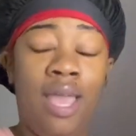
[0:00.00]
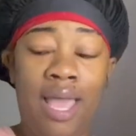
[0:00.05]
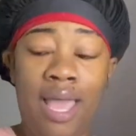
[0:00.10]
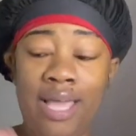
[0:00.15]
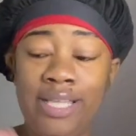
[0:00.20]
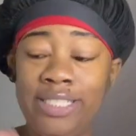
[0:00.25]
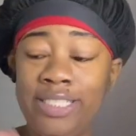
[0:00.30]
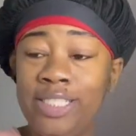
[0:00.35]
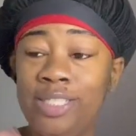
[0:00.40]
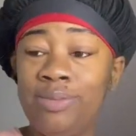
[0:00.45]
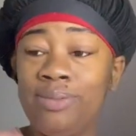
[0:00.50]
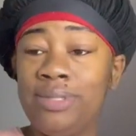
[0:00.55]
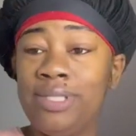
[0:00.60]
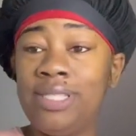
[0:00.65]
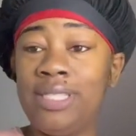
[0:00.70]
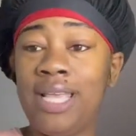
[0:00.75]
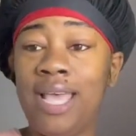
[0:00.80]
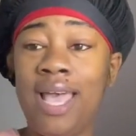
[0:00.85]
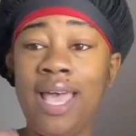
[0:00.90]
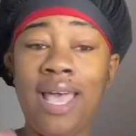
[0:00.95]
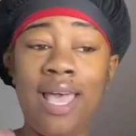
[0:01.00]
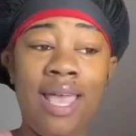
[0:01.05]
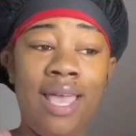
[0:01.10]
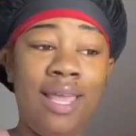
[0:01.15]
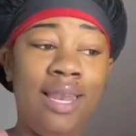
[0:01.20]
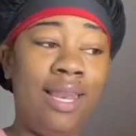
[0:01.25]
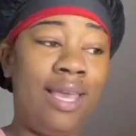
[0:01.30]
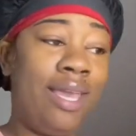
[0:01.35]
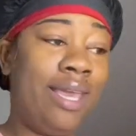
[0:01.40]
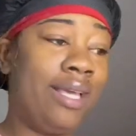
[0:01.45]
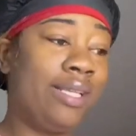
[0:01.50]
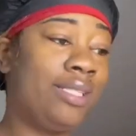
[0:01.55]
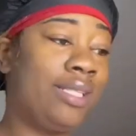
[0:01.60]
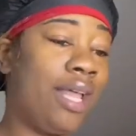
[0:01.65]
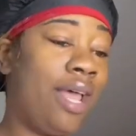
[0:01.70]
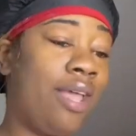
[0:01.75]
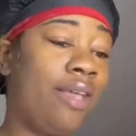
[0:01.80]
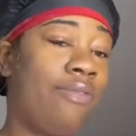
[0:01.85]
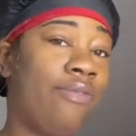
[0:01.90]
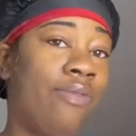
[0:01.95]
I just was tired last
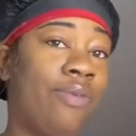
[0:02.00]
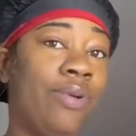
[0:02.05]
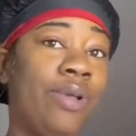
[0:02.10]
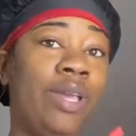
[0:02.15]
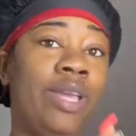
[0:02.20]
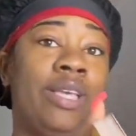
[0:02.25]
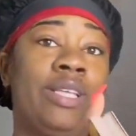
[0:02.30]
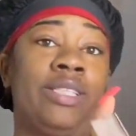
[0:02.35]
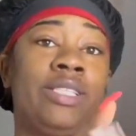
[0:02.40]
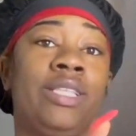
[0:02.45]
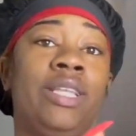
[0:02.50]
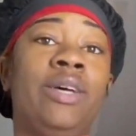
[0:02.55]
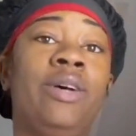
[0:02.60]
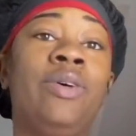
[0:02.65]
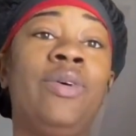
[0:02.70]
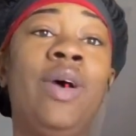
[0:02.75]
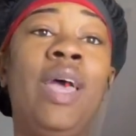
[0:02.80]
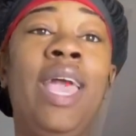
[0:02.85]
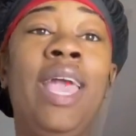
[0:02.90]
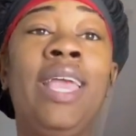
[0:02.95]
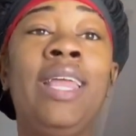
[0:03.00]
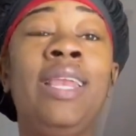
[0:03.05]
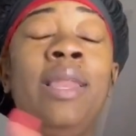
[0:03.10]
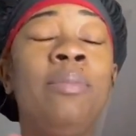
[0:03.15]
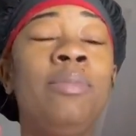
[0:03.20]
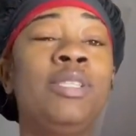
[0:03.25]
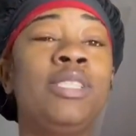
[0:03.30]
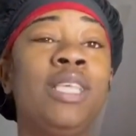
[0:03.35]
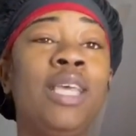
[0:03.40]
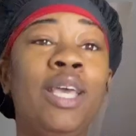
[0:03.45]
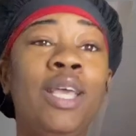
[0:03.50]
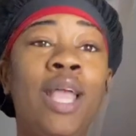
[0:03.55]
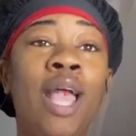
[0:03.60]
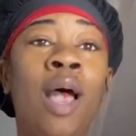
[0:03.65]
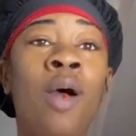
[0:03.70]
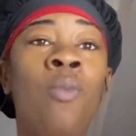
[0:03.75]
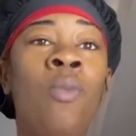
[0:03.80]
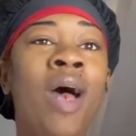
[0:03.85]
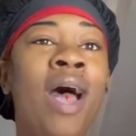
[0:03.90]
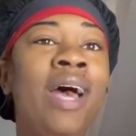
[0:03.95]
night, friend. So, and let me tell
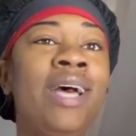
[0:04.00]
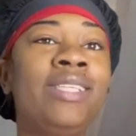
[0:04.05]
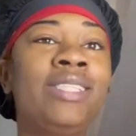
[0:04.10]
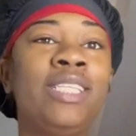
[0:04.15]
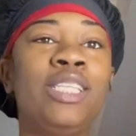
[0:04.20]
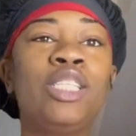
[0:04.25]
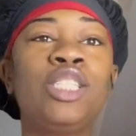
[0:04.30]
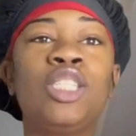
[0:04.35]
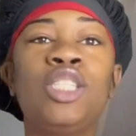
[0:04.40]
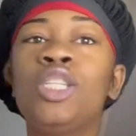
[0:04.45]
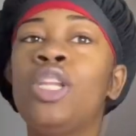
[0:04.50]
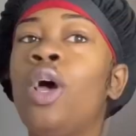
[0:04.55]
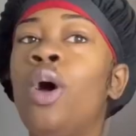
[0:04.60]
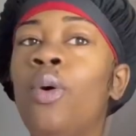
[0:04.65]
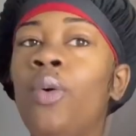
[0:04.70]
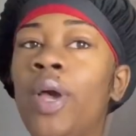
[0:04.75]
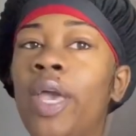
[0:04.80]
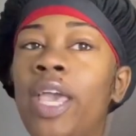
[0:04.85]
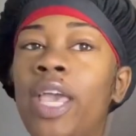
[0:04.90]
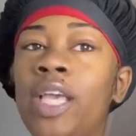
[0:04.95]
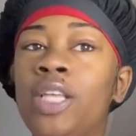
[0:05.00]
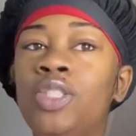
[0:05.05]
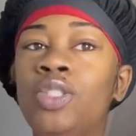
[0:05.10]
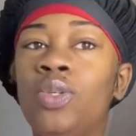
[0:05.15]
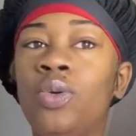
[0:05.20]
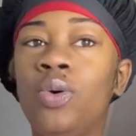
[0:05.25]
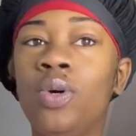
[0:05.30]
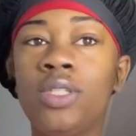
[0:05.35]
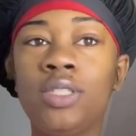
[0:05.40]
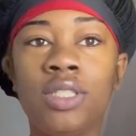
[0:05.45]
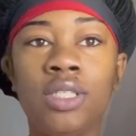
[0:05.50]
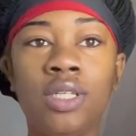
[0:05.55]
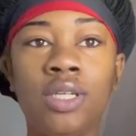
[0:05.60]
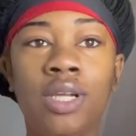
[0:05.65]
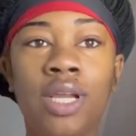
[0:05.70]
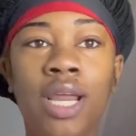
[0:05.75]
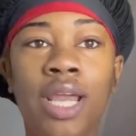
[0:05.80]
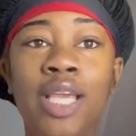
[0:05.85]
y'all, why is it snowing in Georgia?